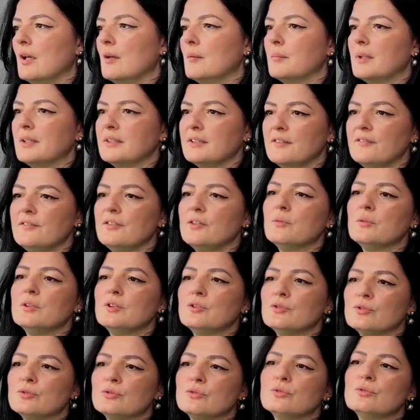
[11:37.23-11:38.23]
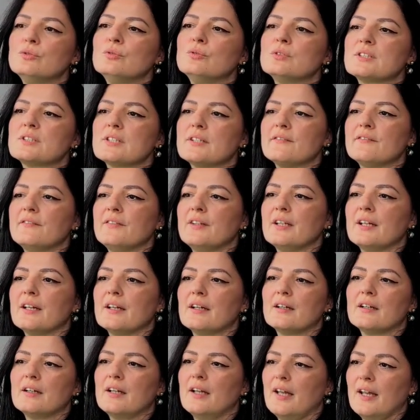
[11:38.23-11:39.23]
But if you want to do something
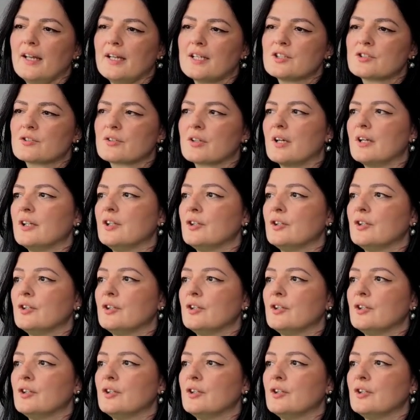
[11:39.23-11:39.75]
extra,